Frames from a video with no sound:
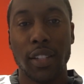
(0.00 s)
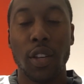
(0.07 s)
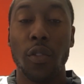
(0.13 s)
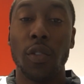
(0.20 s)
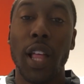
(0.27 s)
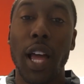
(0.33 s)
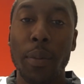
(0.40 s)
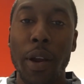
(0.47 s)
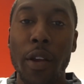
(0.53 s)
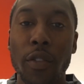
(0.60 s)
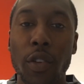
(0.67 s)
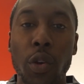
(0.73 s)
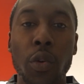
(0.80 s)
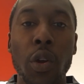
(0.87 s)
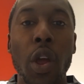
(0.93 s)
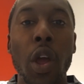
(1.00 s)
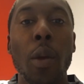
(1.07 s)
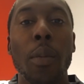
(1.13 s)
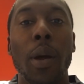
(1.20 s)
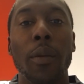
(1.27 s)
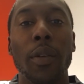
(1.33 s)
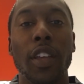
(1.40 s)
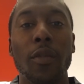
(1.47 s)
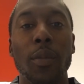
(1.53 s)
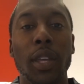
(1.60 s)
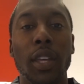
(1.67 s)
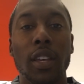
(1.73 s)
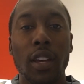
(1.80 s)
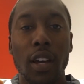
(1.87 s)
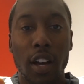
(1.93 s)
So if you like my review, remember to give
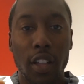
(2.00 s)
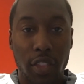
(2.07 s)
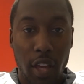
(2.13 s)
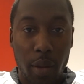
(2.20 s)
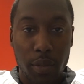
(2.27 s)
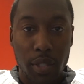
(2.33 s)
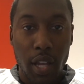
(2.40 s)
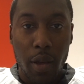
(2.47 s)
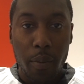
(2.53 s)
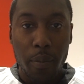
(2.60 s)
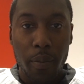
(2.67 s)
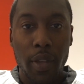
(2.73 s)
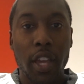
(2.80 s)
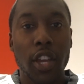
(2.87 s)
me a thumbs up,